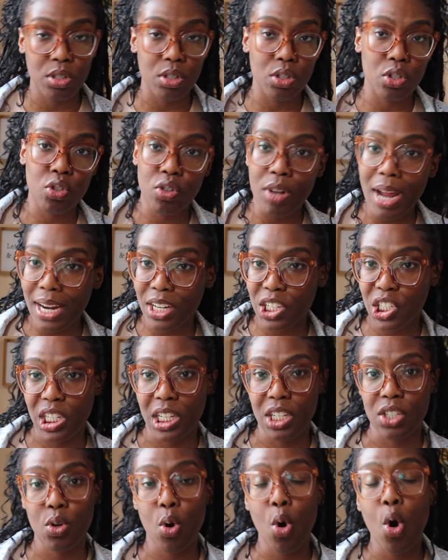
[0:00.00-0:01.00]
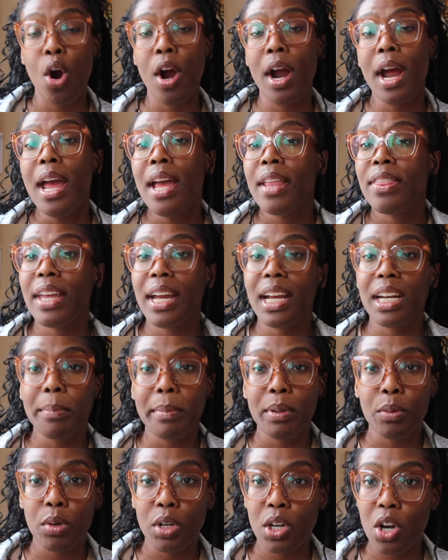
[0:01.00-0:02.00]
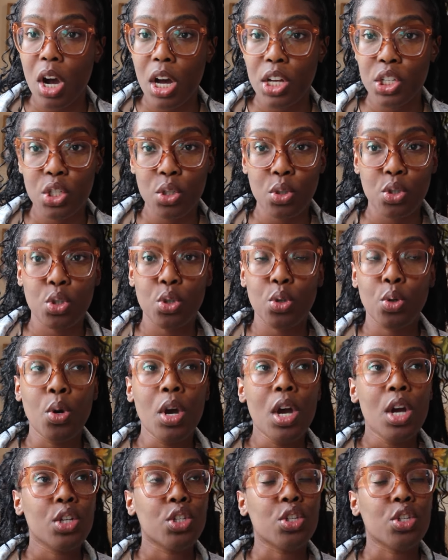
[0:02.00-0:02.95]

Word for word: The distractions or the enemy will cause you to